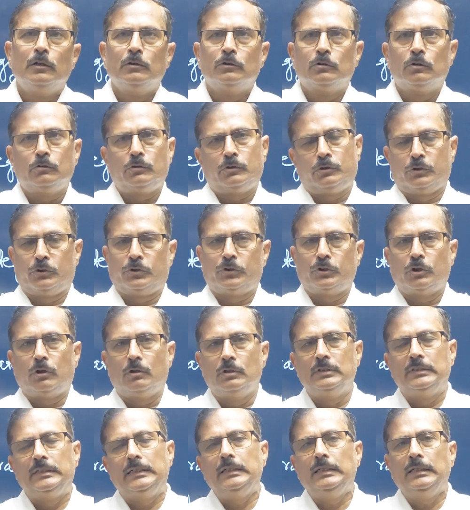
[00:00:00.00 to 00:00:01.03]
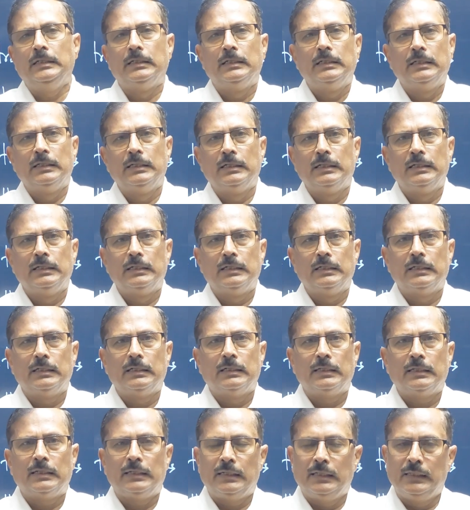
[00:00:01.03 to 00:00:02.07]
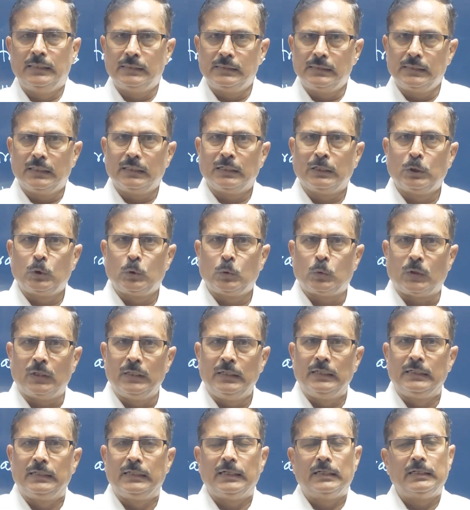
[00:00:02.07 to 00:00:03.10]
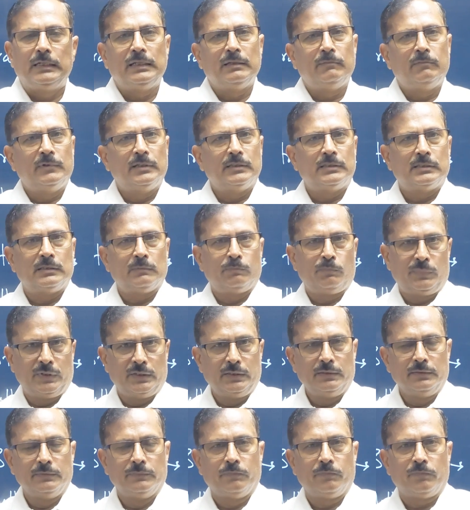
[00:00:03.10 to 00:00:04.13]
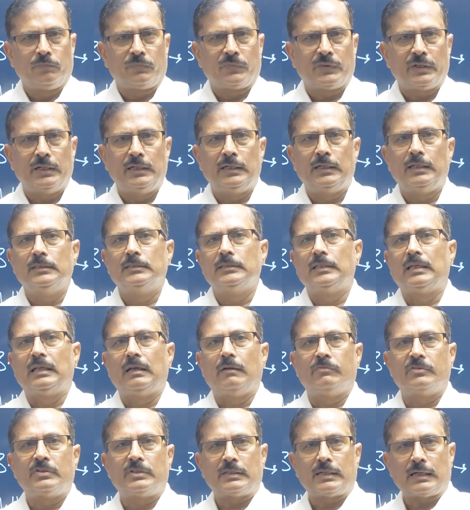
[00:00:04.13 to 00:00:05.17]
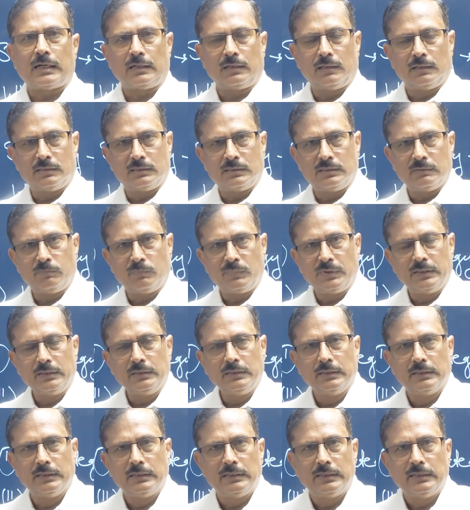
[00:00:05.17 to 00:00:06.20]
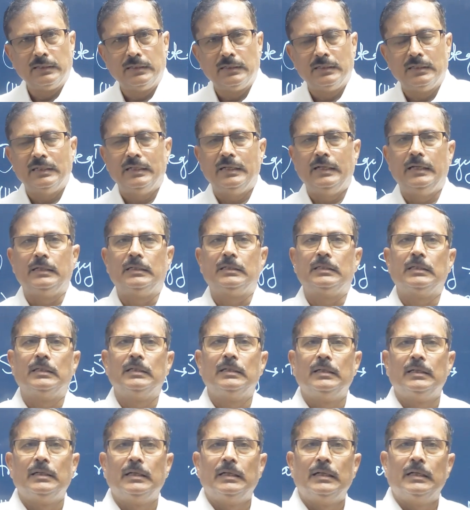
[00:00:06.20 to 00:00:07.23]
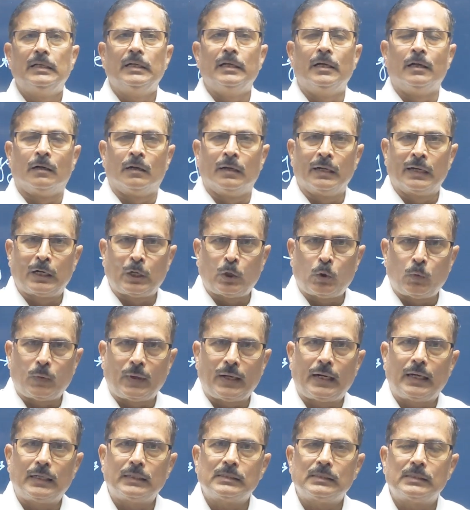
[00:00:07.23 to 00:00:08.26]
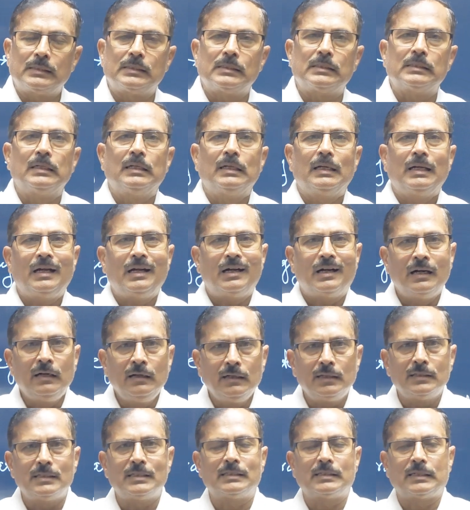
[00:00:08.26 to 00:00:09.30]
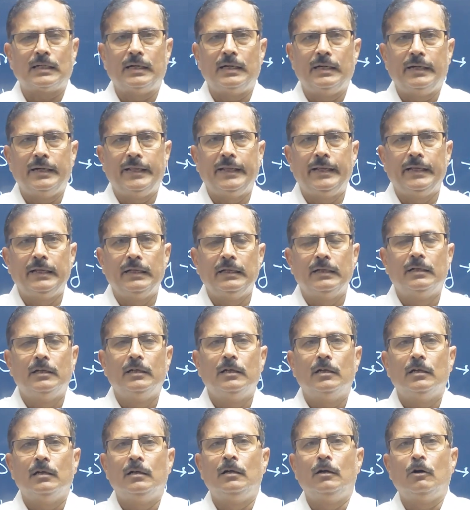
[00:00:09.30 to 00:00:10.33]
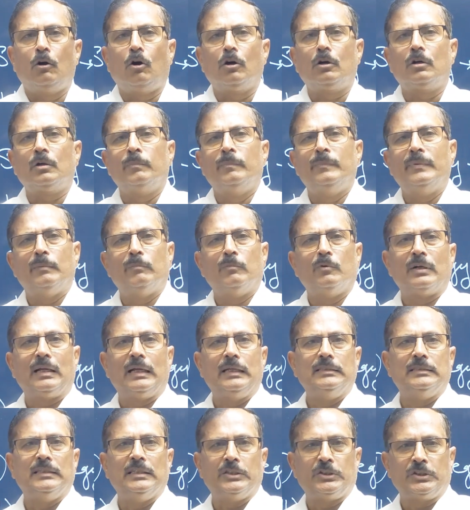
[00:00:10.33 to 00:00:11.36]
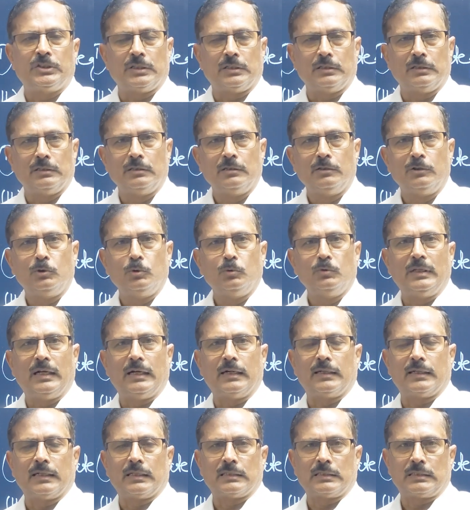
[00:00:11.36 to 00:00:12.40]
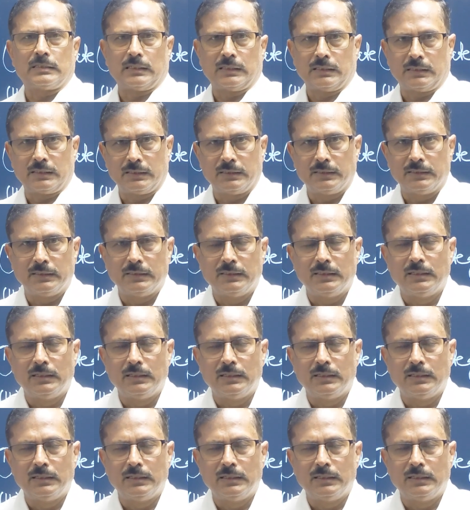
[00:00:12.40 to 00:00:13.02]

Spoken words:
So sociology is a qualitative discipline, it is an abstract discipline, it requires understanding, not memorization to that extent.